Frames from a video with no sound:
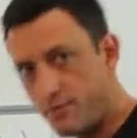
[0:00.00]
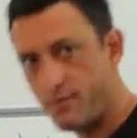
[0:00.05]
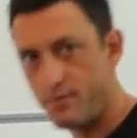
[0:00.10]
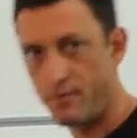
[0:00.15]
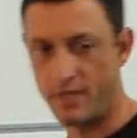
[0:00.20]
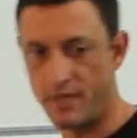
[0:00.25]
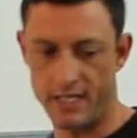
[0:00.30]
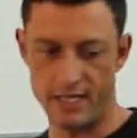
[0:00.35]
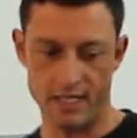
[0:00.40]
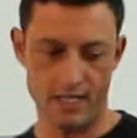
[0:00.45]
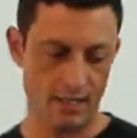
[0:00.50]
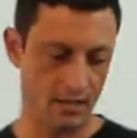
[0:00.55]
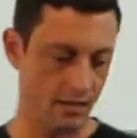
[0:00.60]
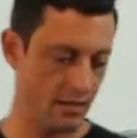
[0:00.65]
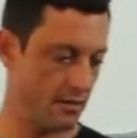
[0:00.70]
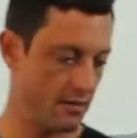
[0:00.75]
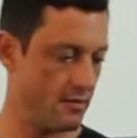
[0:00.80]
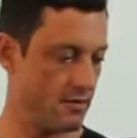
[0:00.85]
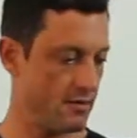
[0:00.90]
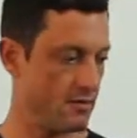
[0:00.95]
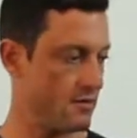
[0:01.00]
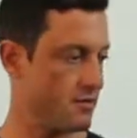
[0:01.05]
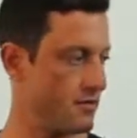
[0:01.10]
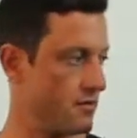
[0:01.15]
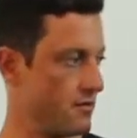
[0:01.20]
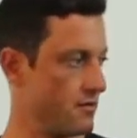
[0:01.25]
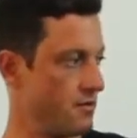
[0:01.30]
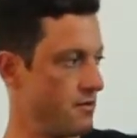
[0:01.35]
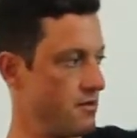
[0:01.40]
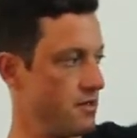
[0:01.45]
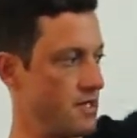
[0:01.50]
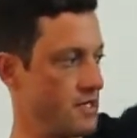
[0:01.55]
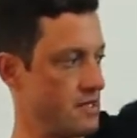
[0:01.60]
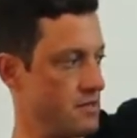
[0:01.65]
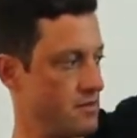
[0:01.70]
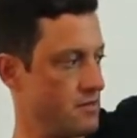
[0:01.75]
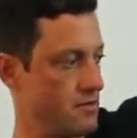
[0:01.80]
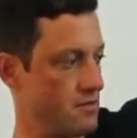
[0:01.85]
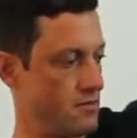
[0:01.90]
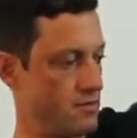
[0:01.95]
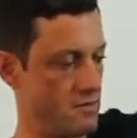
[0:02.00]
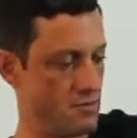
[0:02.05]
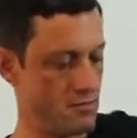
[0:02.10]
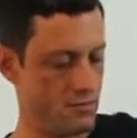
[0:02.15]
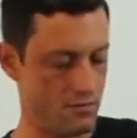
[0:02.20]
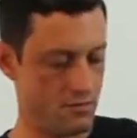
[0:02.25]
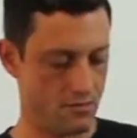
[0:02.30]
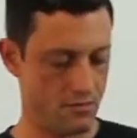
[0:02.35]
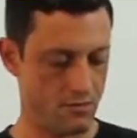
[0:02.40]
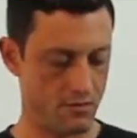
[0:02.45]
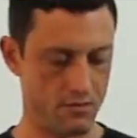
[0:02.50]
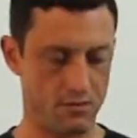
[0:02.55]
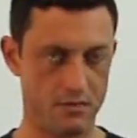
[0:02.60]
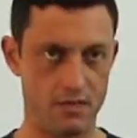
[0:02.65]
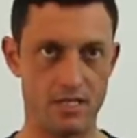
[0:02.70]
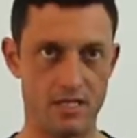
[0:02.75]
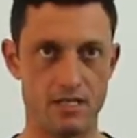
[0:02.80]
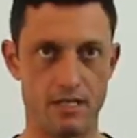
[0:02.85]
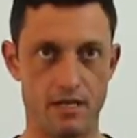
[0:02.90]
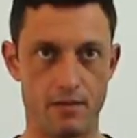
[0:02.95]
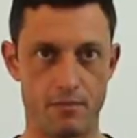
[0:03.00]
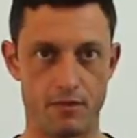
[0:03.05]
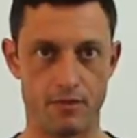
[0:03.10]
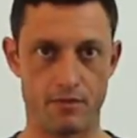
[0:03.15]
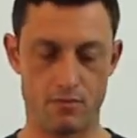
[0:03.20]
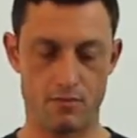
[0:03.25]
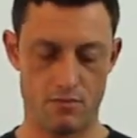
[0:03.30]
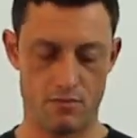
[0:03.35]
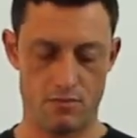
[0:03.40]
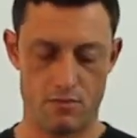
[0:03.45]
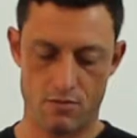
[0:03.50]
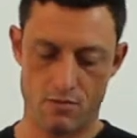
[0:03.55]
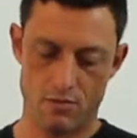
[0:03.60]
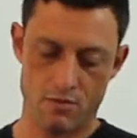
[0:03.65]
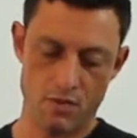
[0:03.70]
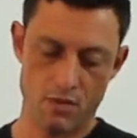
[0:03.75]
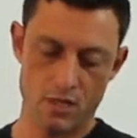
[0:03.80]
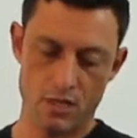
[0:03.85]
make this or this happen, or